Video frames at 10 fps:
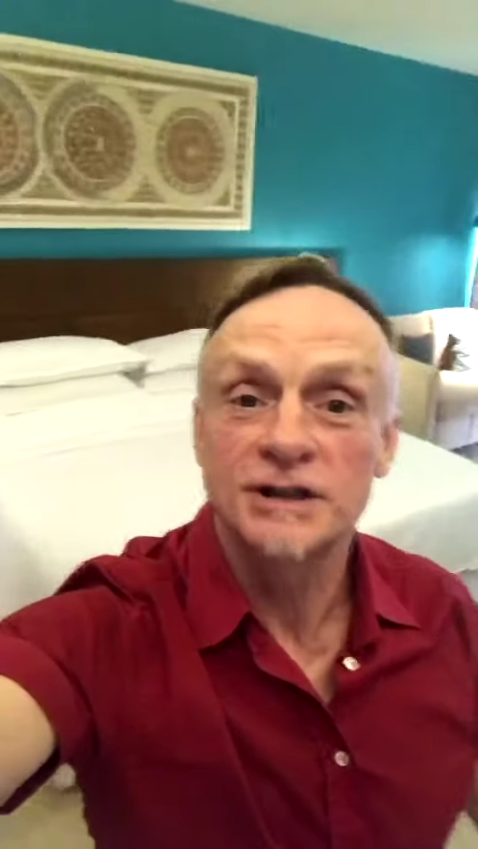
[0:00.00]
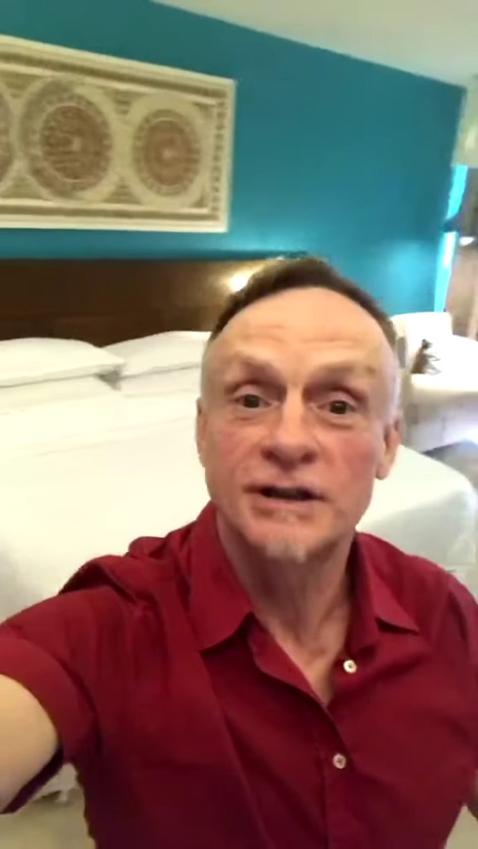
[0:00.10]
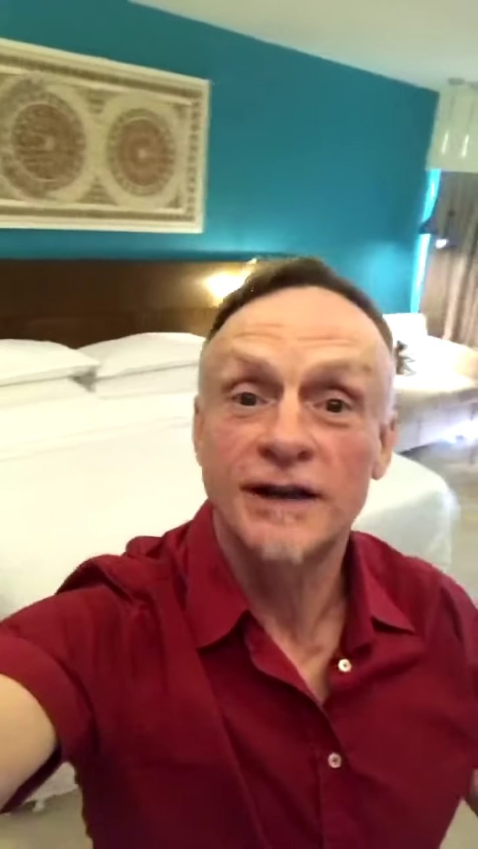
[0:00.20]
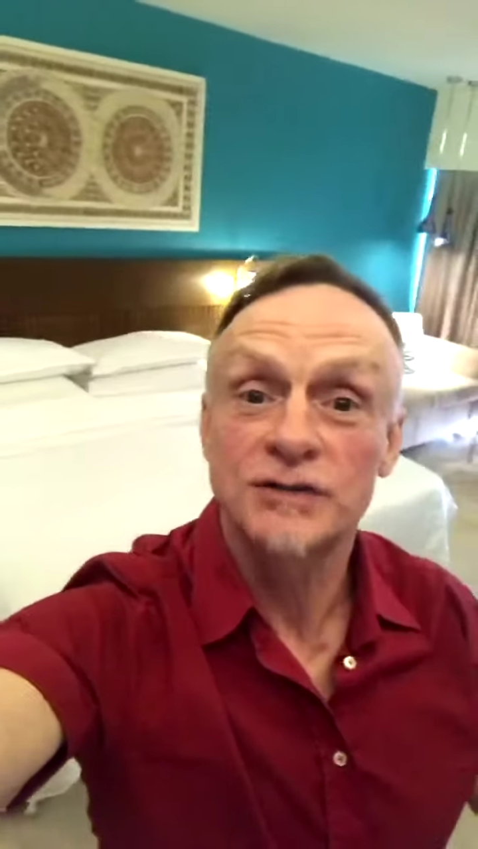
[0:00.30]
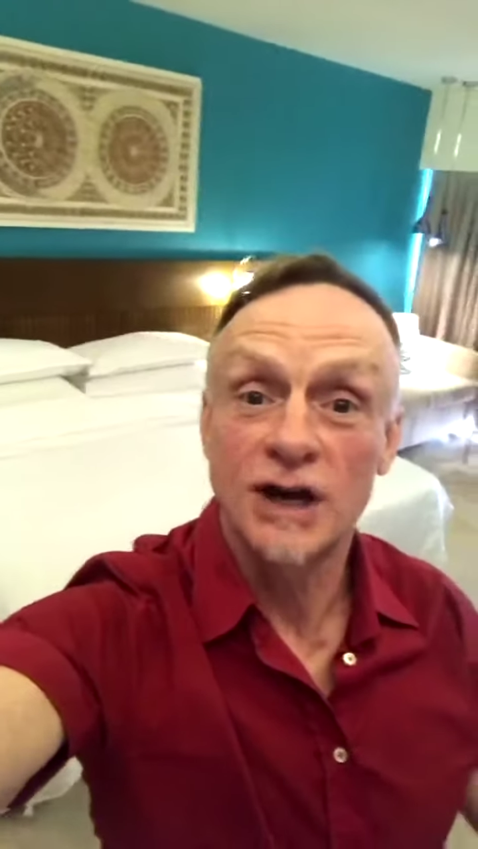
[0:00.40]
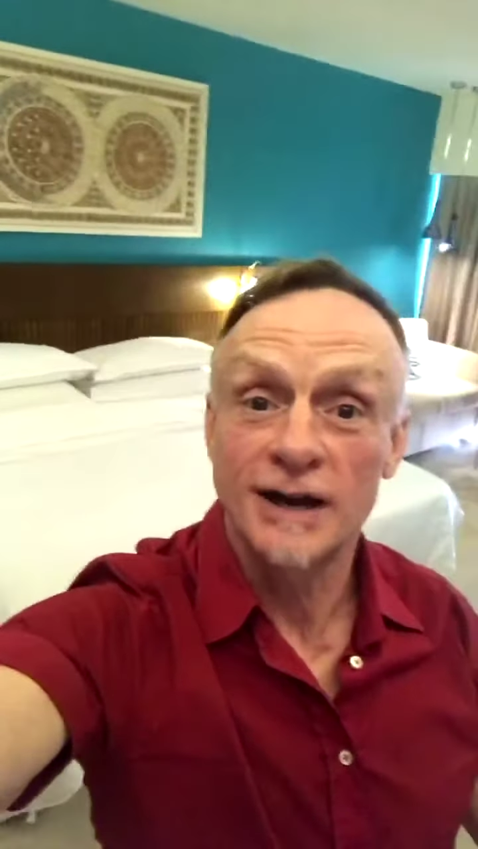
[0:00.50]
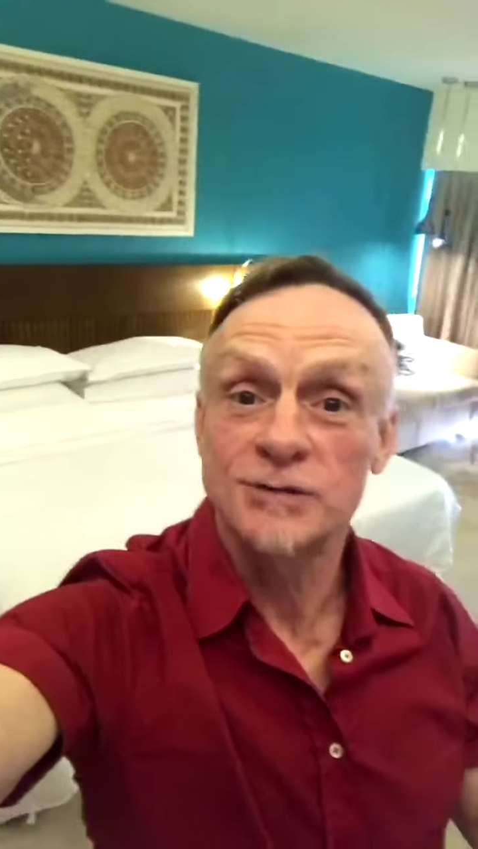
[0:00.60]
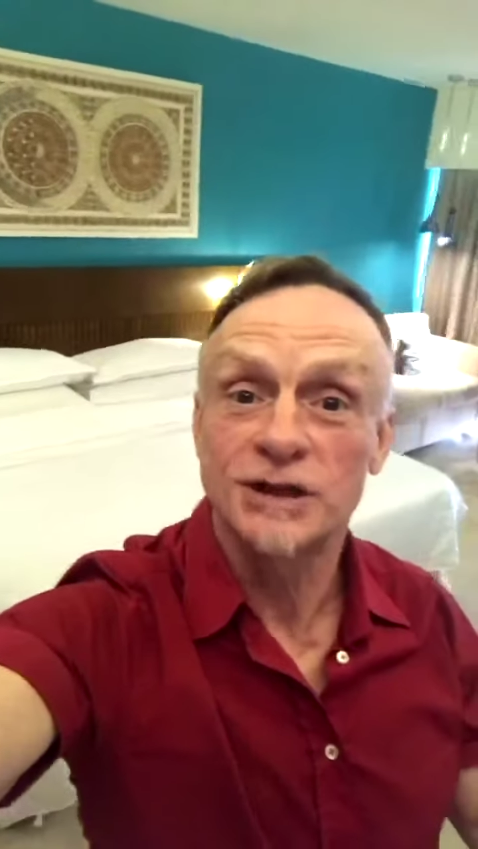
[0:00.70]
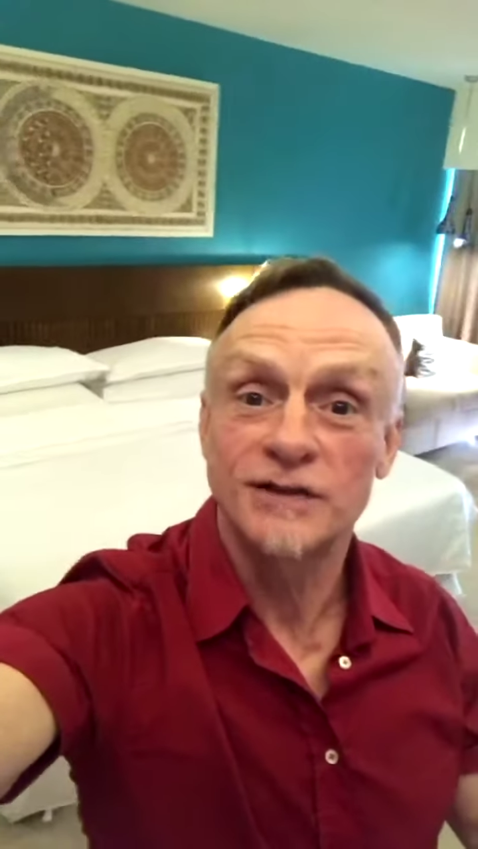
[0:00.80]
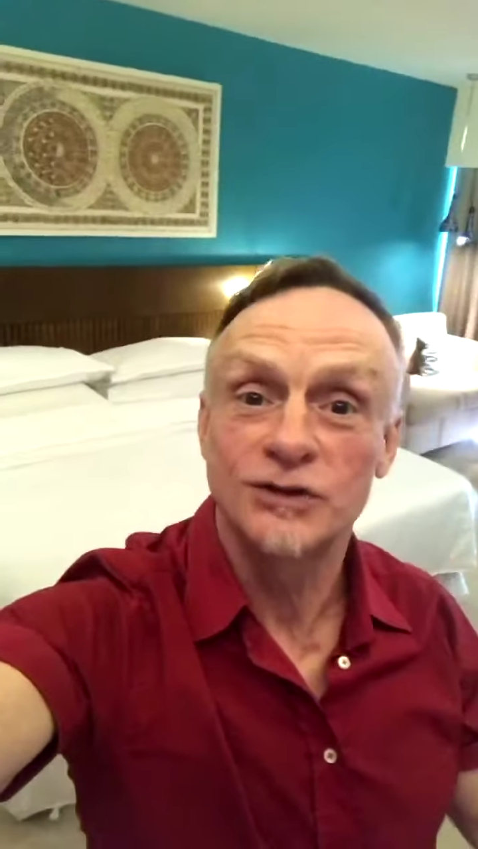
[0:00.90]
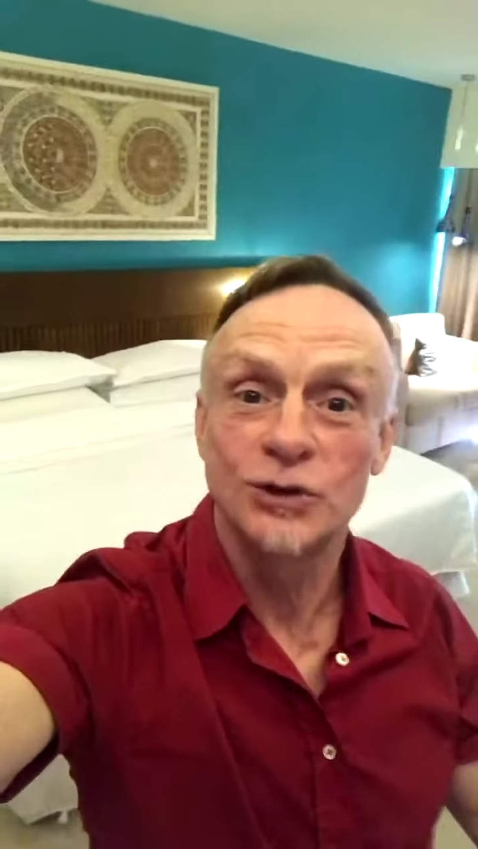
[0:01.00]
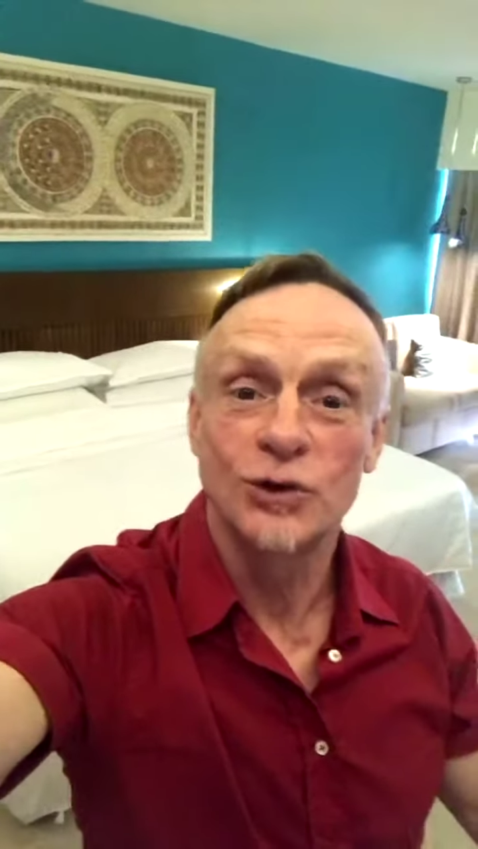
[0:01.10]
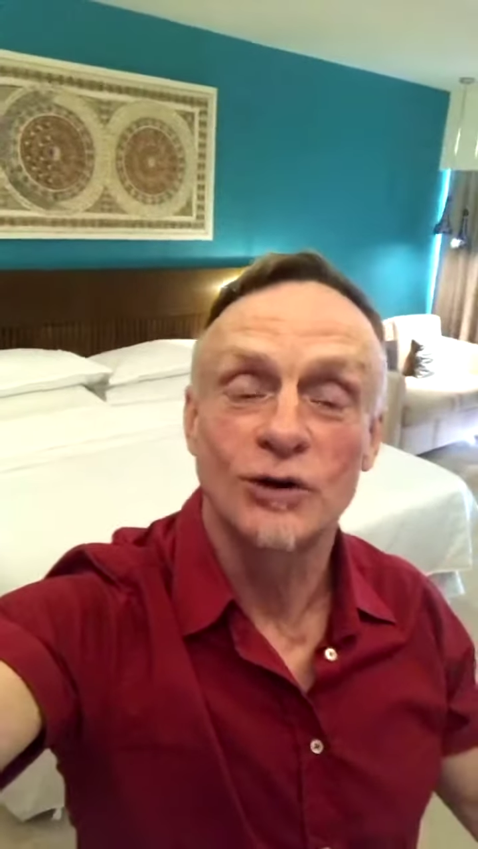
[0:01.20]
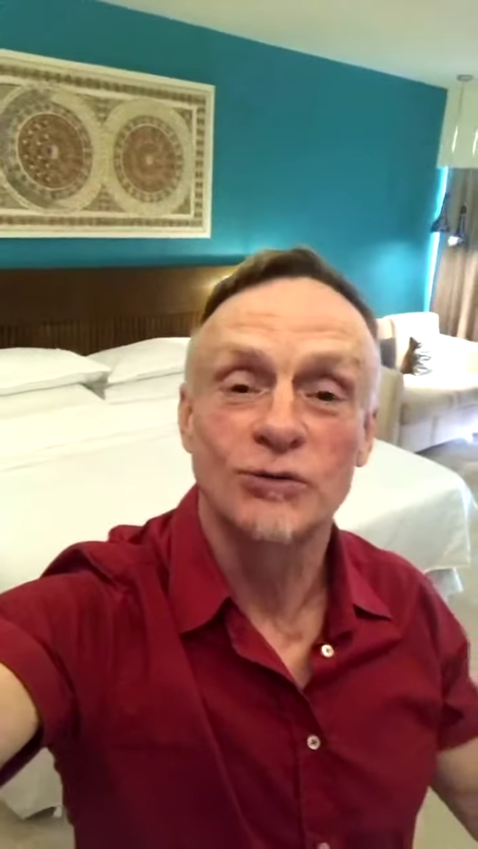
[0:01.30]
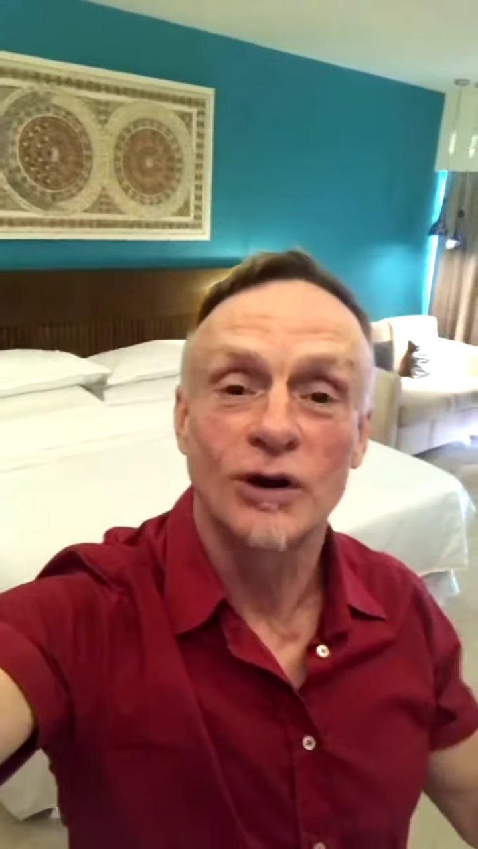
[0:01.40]
Didn't have time to give
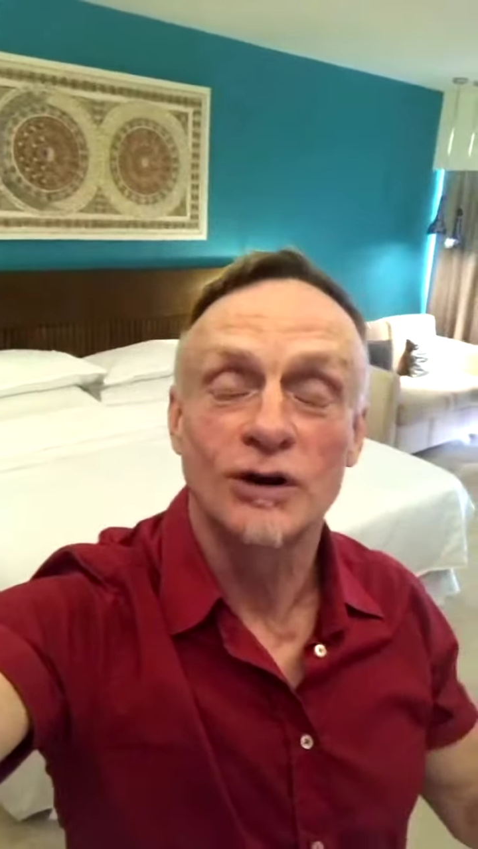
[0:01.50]
you